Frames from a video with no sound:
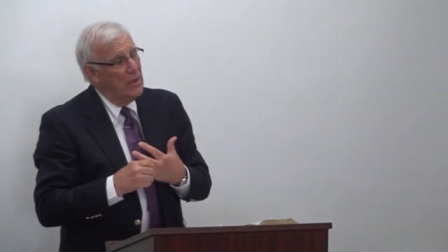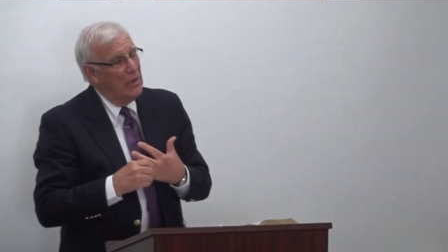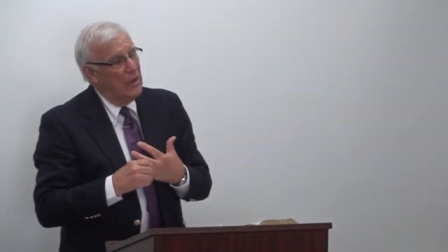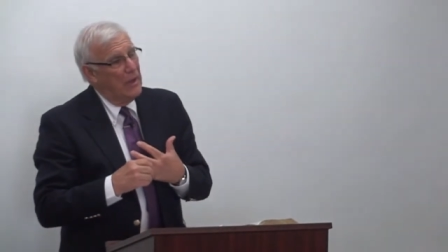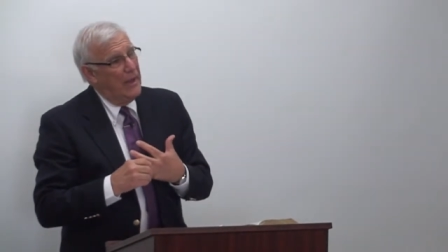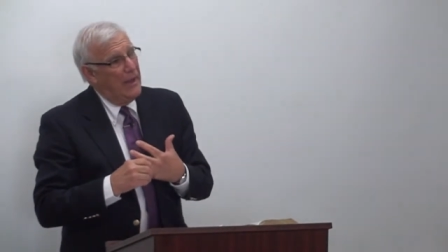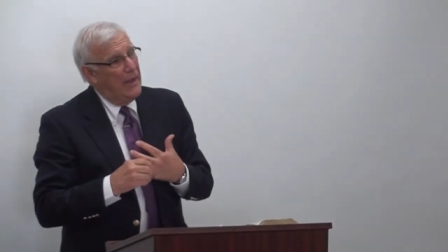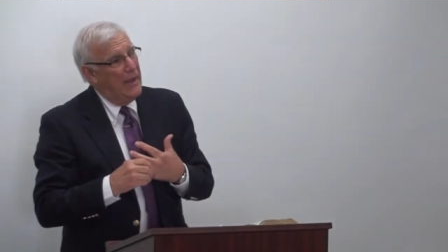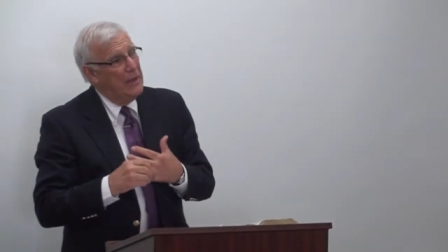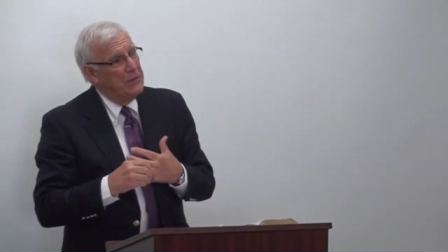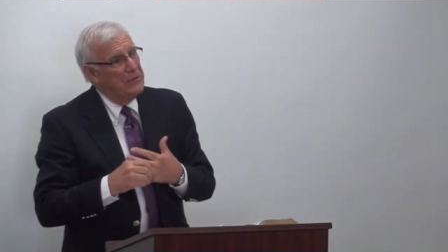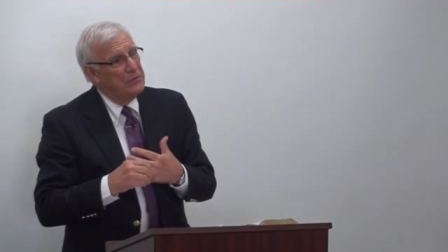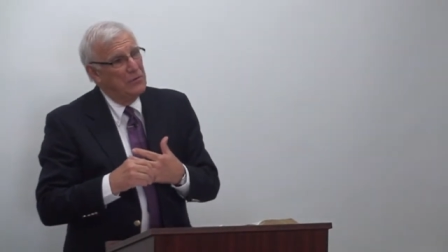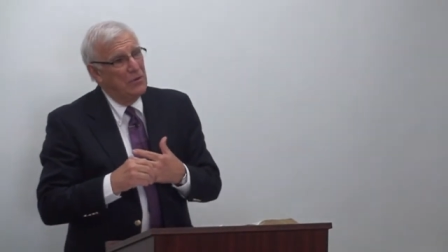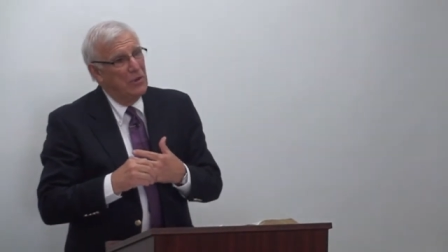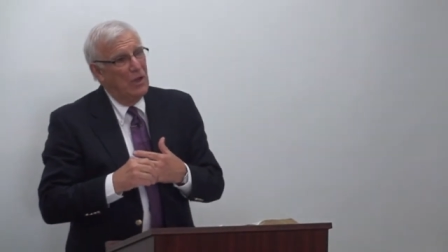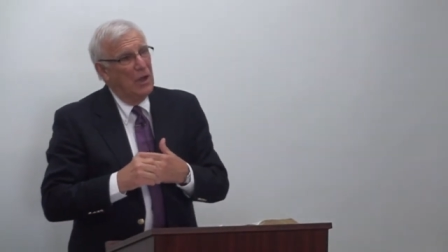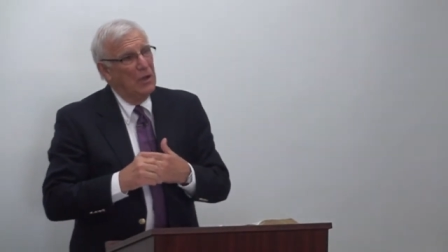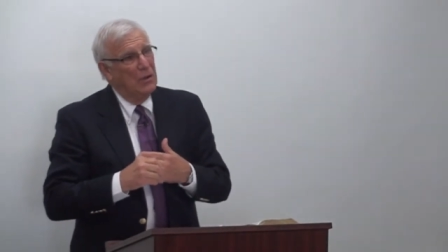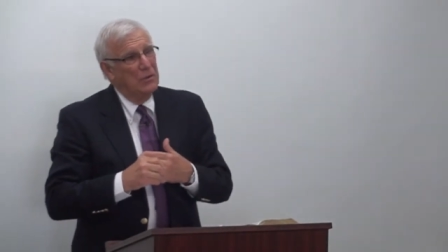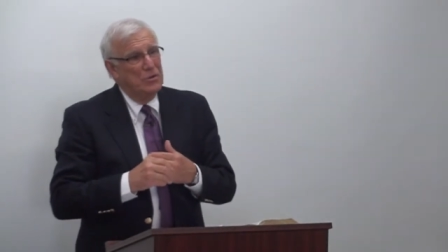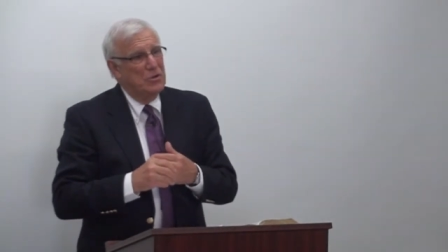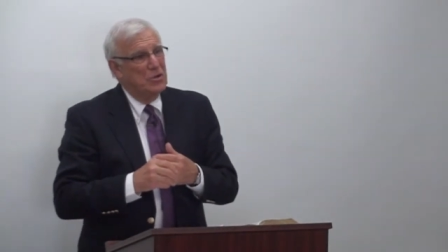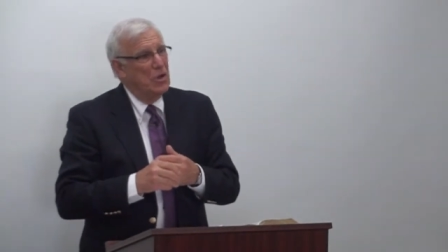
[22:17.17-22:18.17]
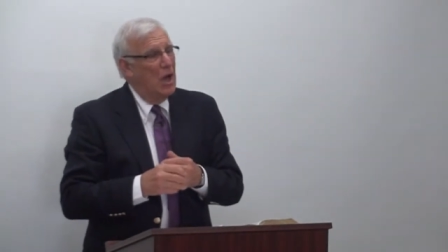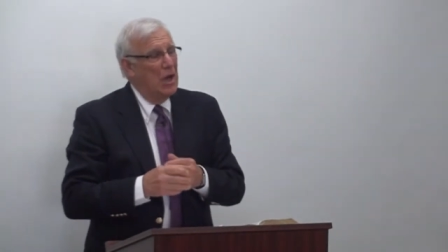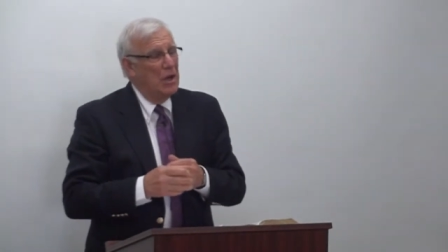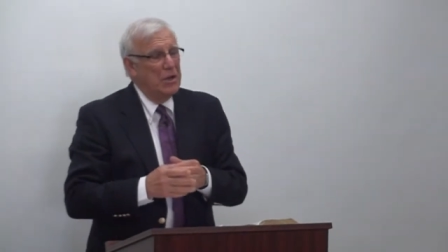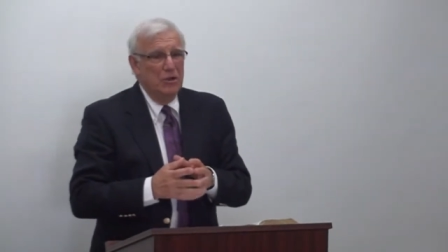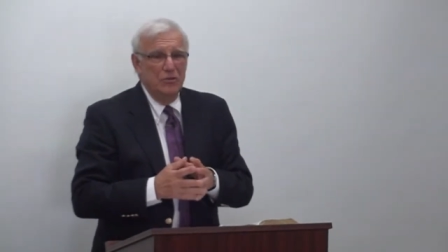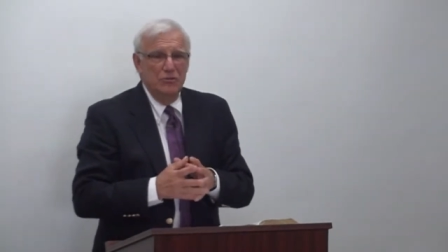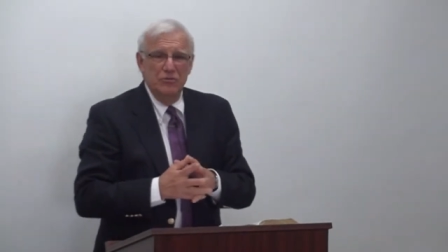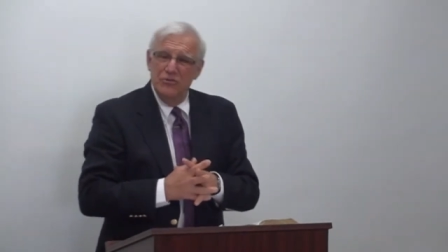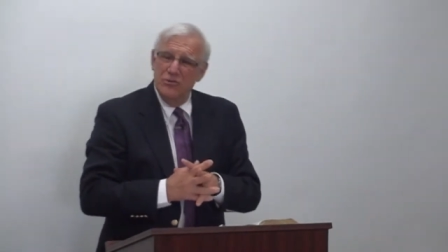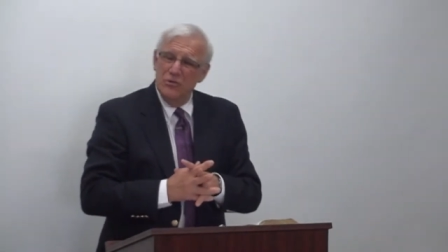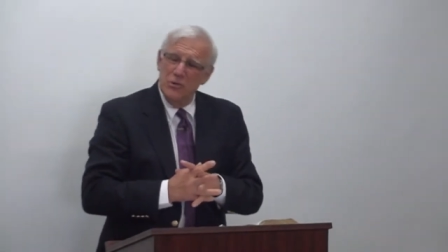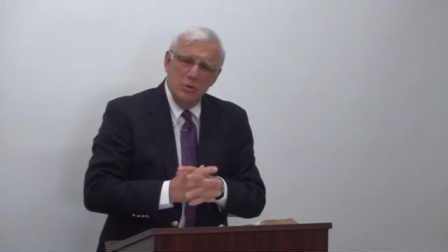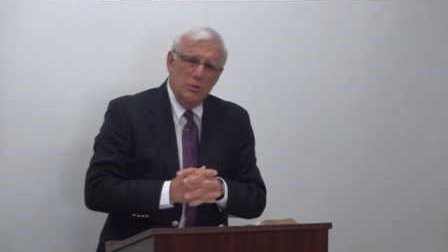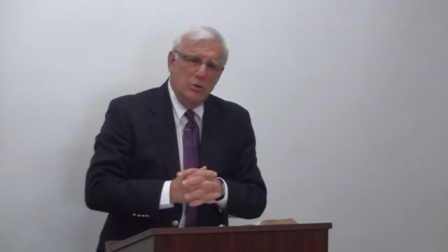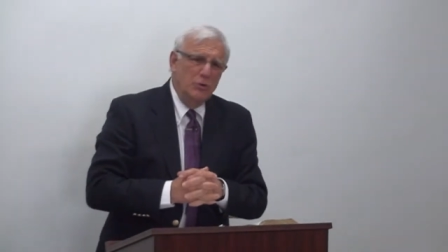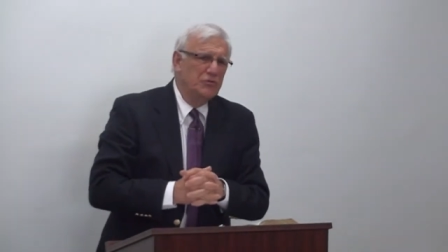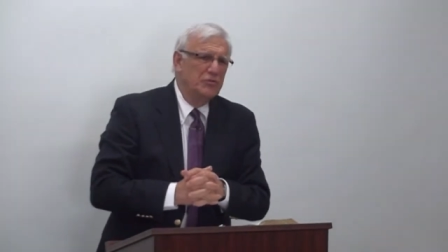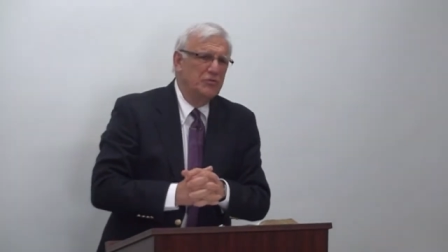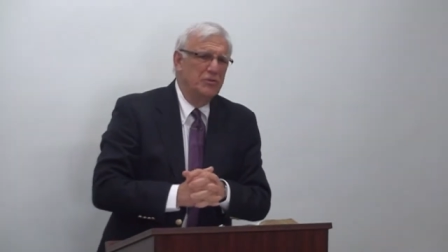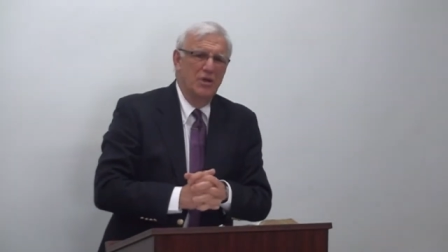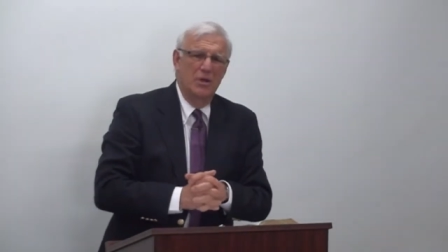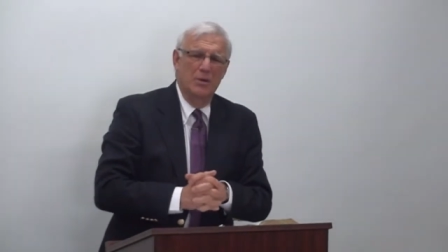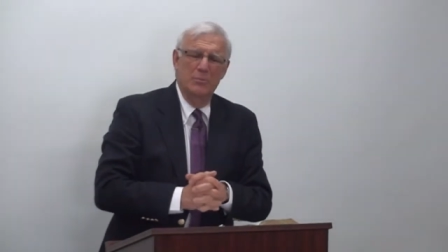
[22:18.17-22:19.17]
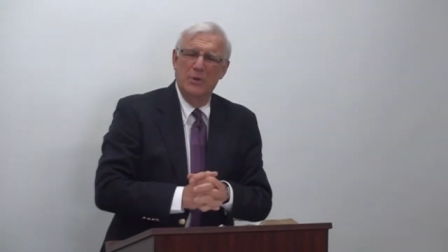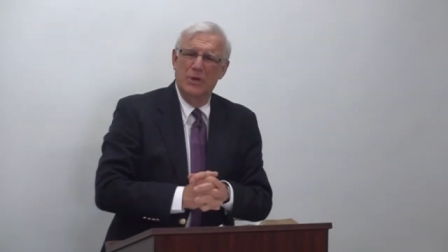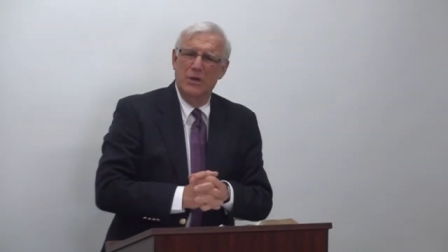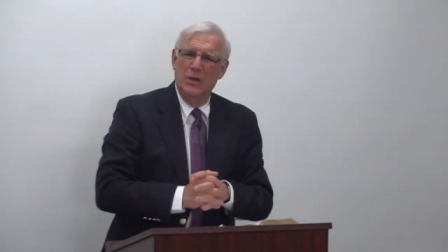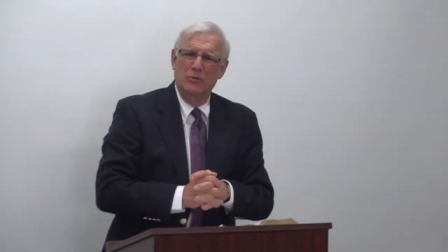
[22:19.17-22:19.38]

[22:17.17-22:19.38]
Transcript: And uh, God has used him